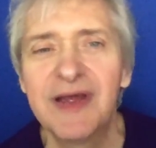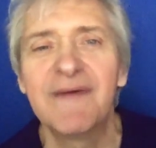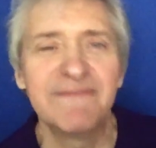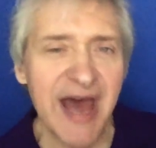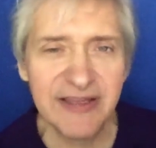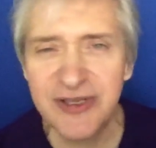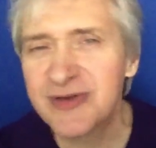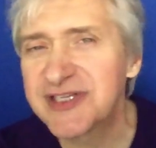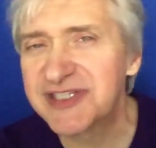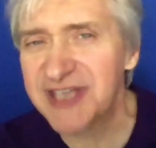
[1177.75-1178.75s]
Matthew
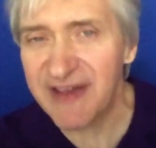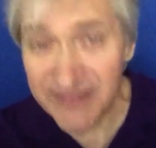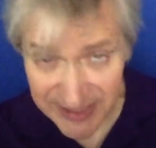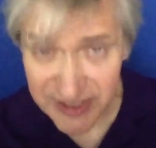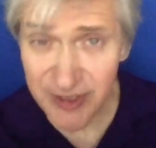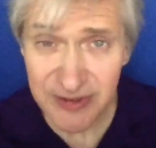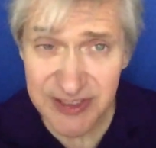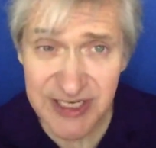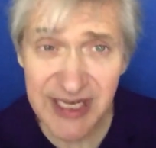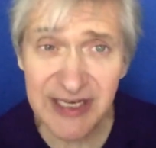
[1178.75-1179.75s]
7
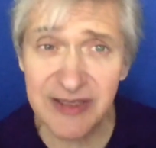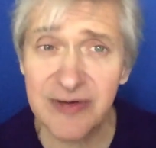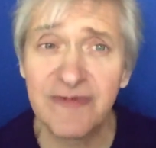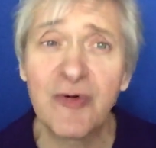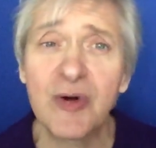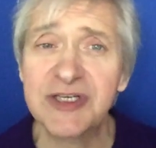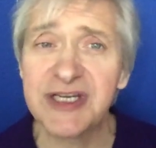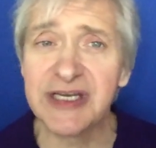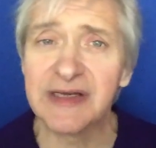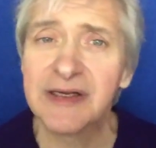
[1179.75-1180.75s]
13 through 14,